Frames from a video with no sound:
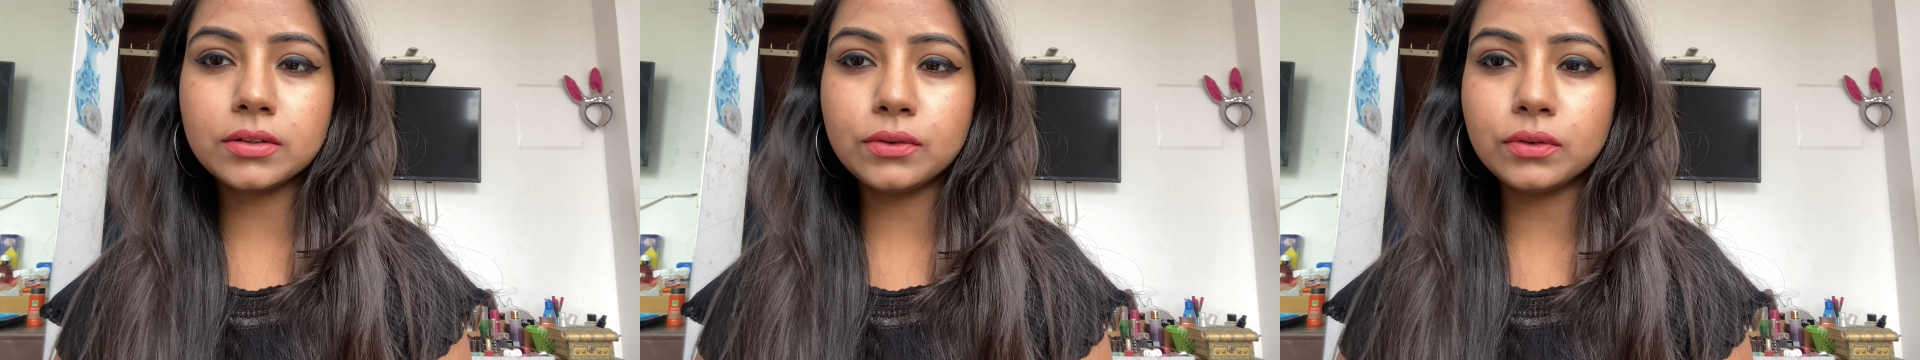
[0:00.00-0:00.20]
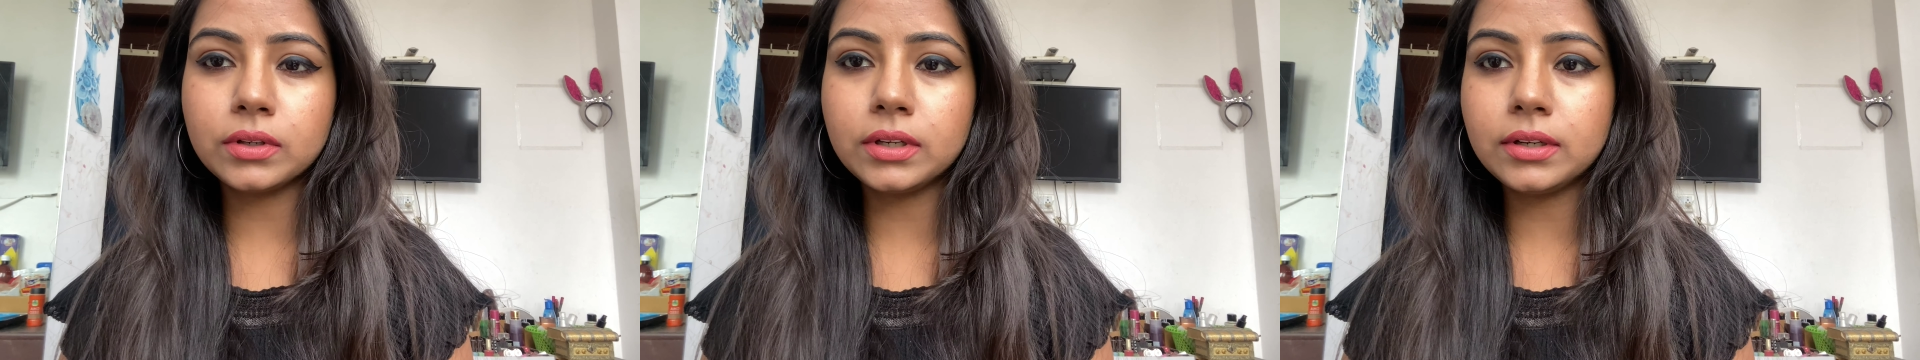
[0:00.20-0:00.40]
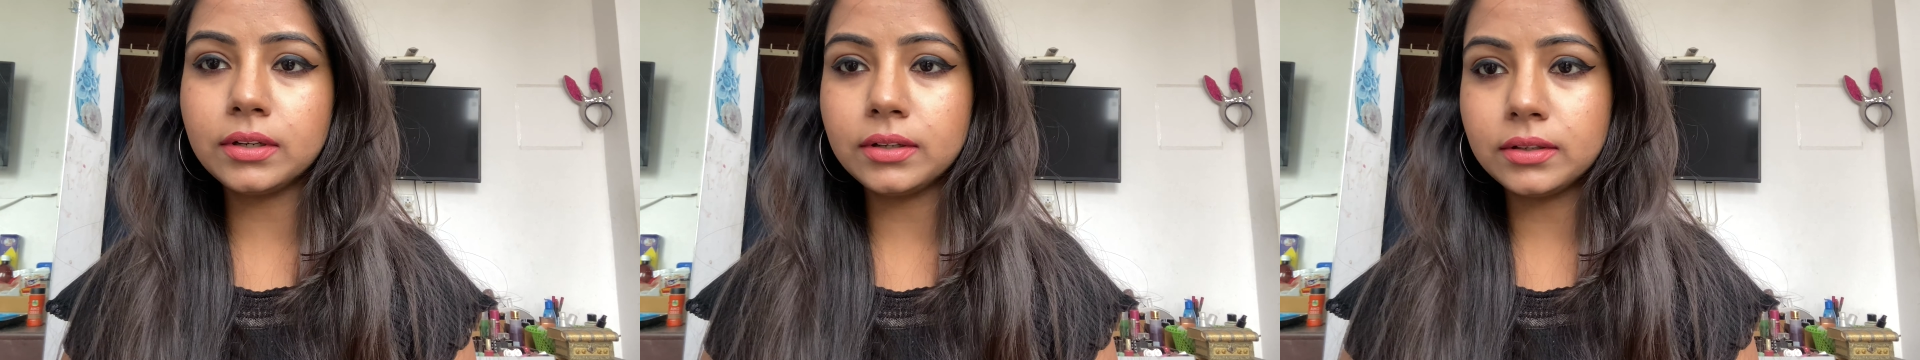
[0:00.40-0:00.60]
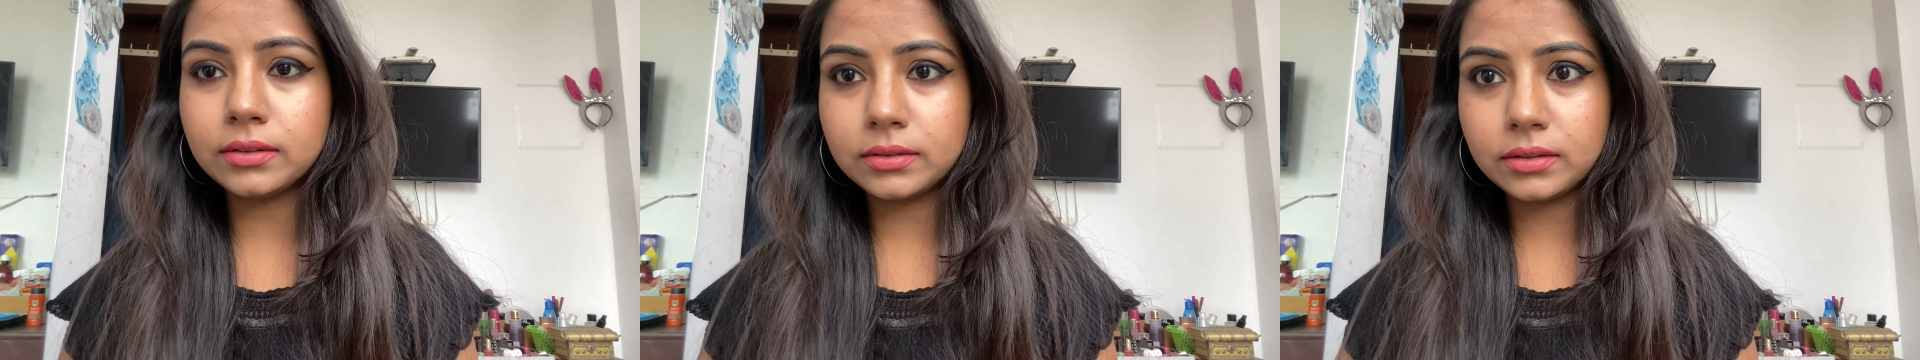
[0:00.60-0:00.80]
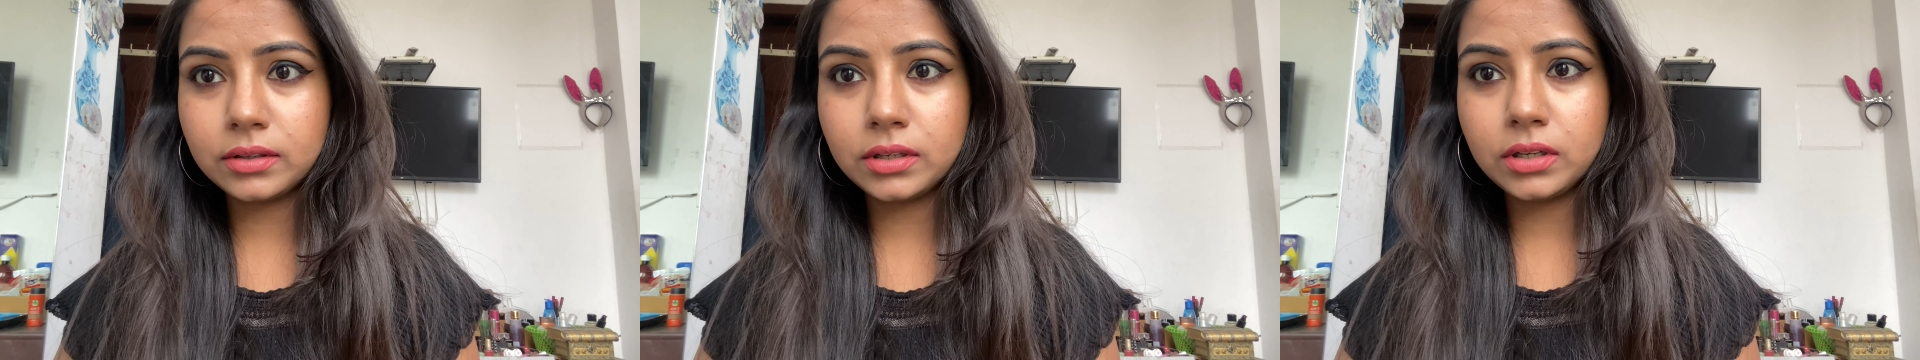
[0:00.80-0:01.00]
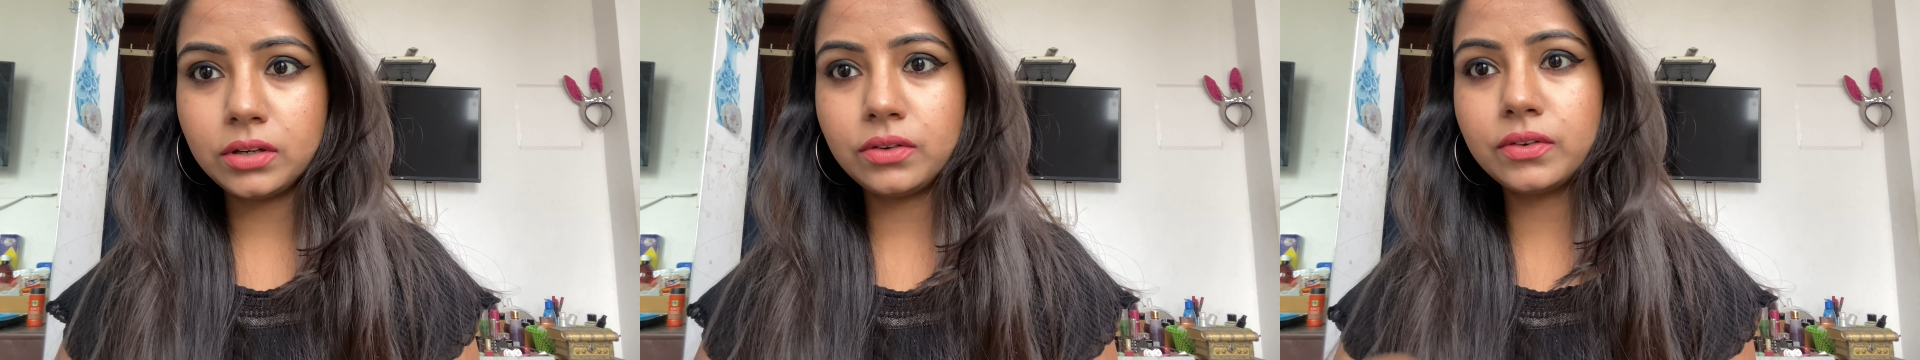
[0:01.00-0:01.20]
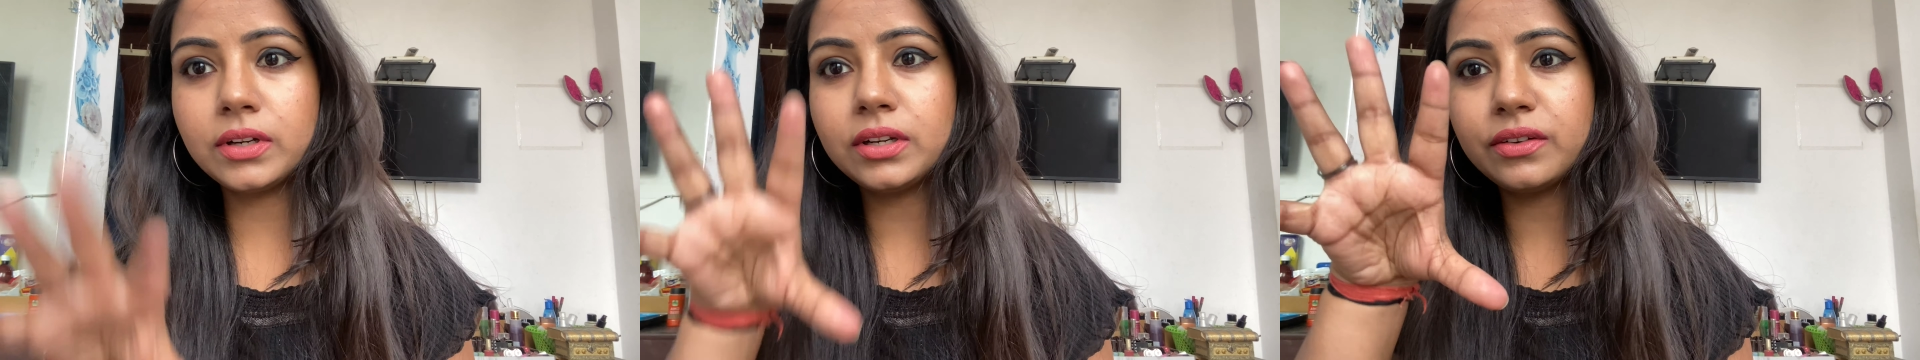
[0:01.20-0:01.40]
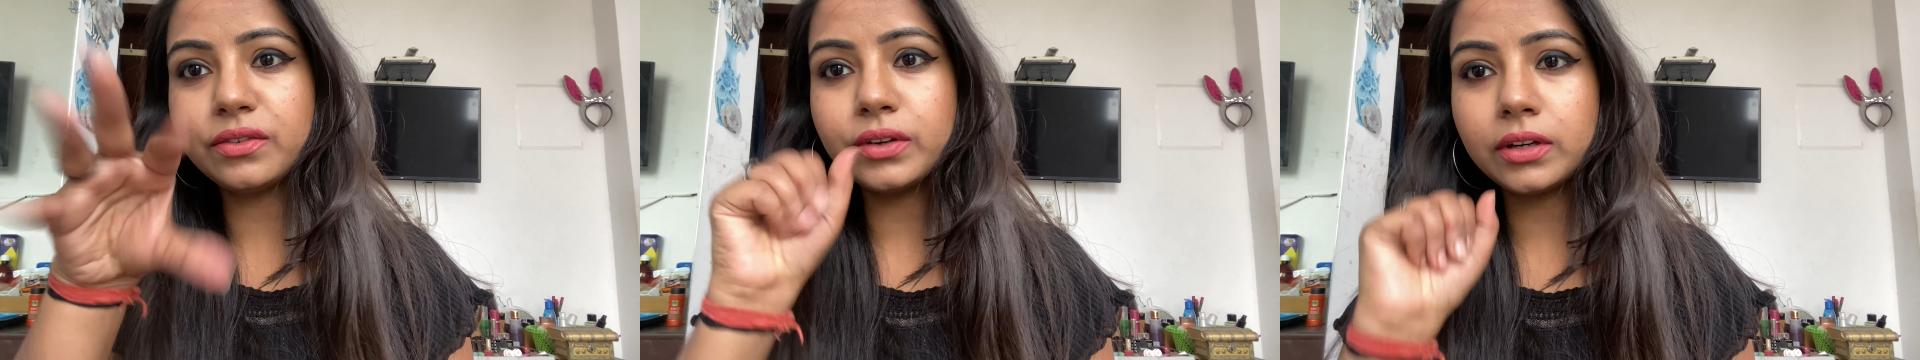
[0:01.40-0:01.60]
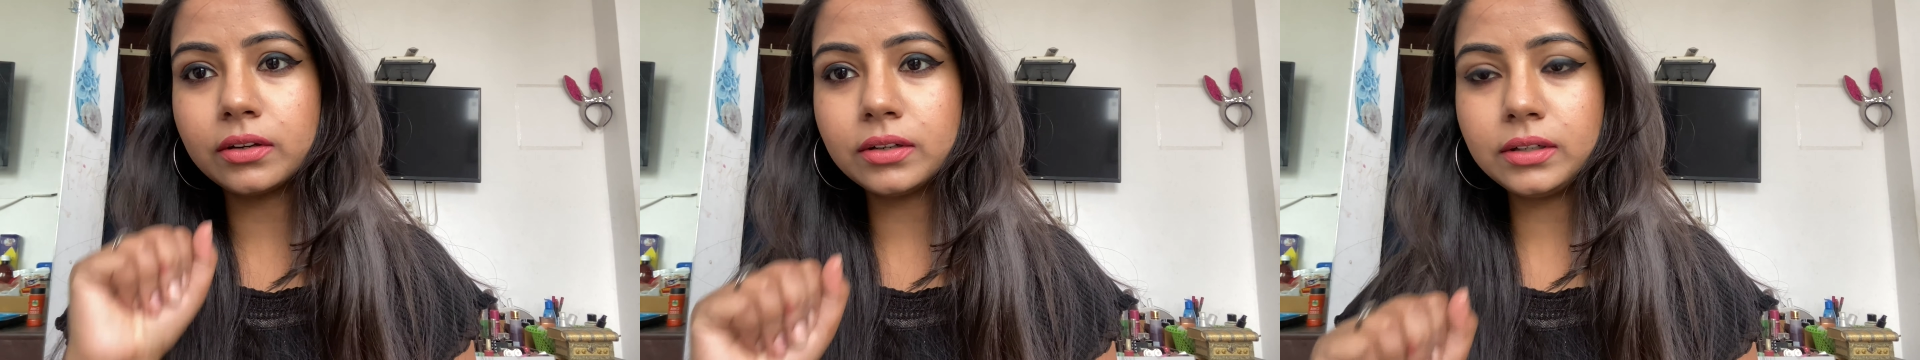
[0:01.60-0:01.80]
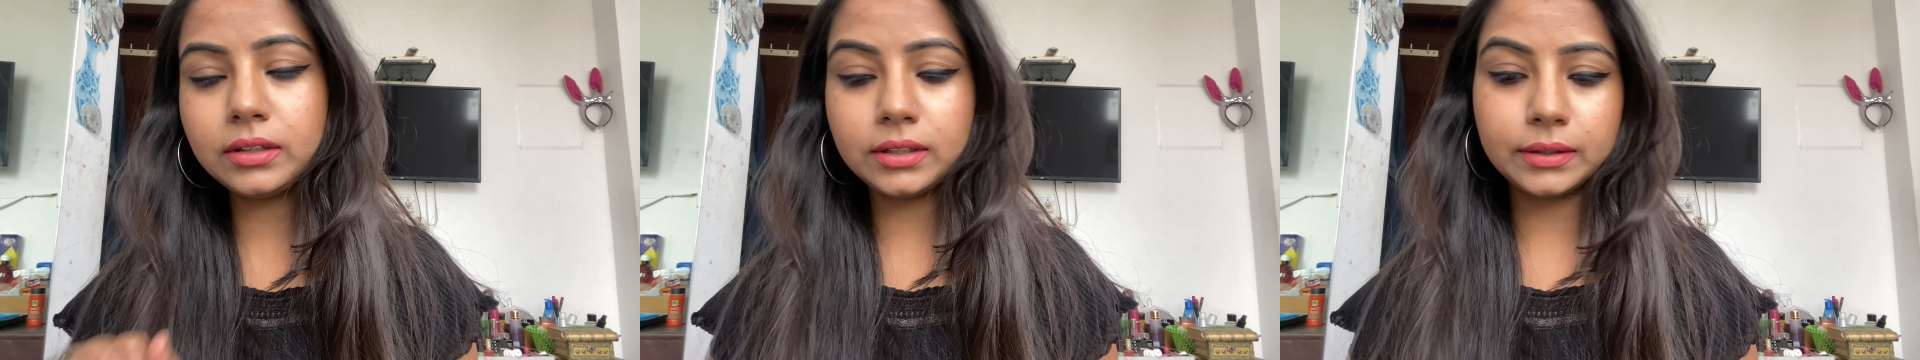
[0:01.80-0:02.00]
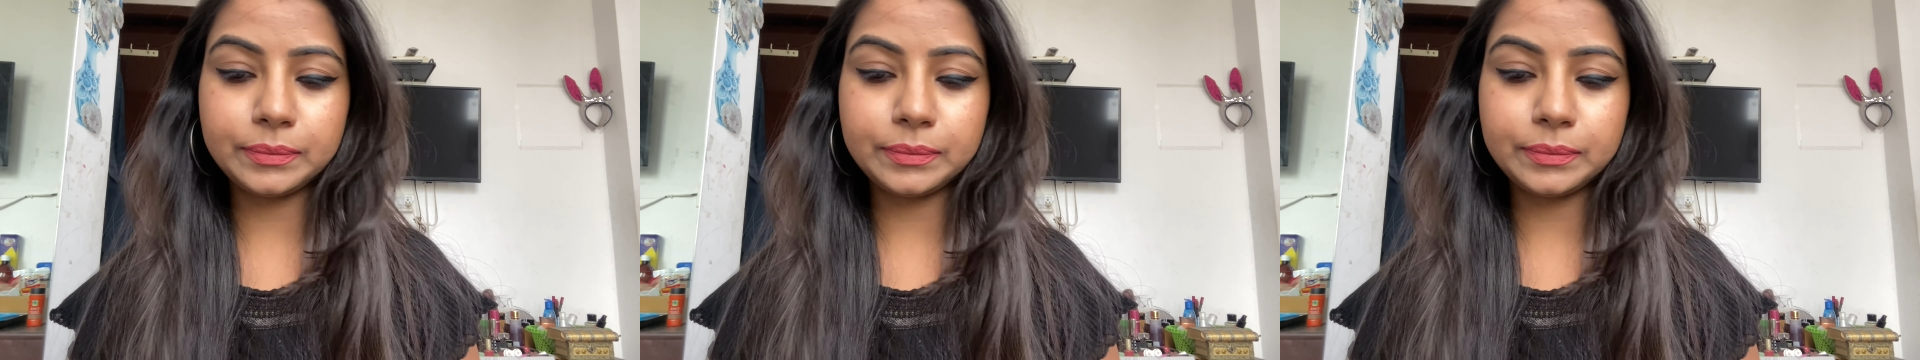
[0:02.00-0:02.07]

looking really weird.